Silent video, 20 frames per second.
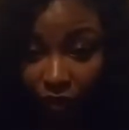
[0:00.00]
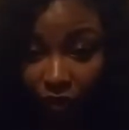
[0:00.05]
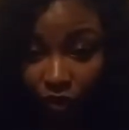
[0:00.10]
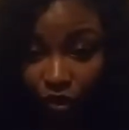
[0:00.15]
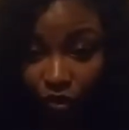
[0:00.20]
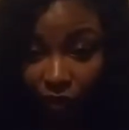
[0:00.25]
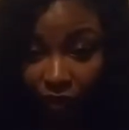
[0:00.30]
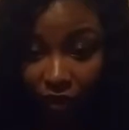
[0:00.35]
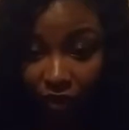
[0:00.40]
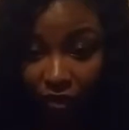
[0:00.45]

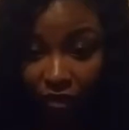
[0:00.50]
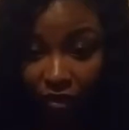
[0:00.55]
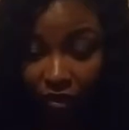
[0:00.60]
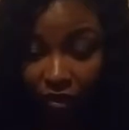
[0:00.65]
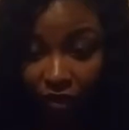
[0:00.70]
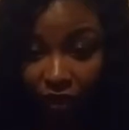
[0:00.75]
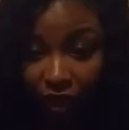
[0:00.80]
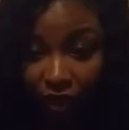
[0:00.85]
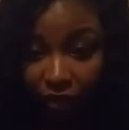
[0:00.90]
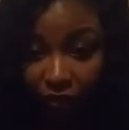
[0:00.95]
trash the
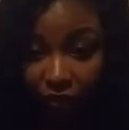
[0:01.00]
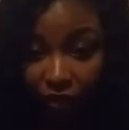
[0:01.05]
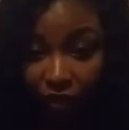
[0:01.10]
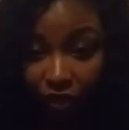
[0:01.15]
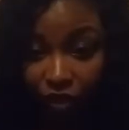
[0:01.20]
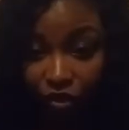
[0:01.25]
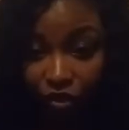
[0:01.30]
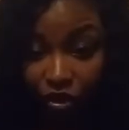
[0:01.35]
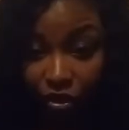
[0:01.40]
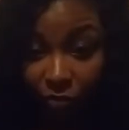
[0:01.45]
entire
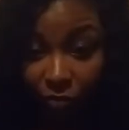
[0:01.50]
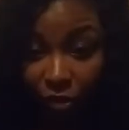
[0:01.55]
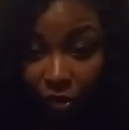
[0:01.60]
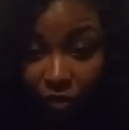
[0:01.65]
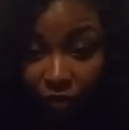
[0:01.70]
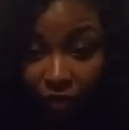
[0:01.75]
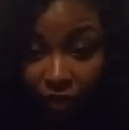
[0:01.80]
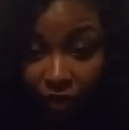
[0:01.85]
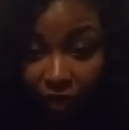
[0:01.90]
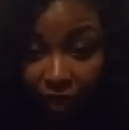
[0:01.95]
relationship
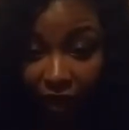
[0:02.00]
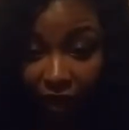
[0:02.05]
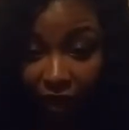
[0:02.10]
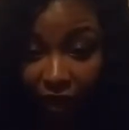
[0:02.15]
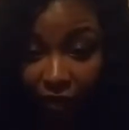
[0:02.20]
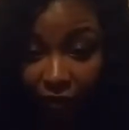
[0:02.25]
over that.